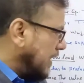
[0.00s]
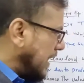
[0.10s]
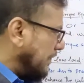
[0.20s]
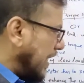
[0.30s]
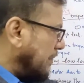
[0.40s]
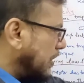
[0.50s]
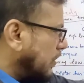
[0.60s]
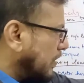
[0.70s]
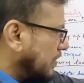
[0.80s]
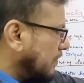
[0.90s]
If dynamic
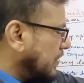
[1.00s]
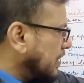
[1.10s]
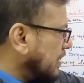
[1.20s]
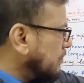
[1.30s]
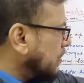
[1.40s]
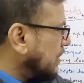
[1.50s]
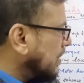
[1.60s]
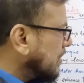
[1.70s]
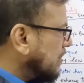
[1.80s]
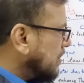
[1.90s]
torque is of negligible
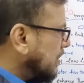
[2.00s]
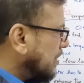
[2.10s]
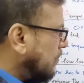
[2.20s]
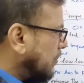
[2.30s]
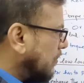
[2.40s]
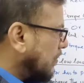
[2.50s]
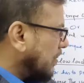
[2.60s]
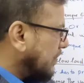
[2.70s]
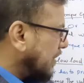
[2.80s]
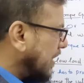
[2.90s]
order, the motor torque
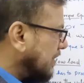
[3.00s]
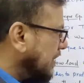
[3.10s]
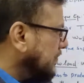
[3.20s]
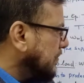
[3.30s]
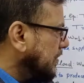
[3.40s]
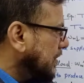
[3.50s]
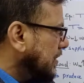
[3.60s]
is like this.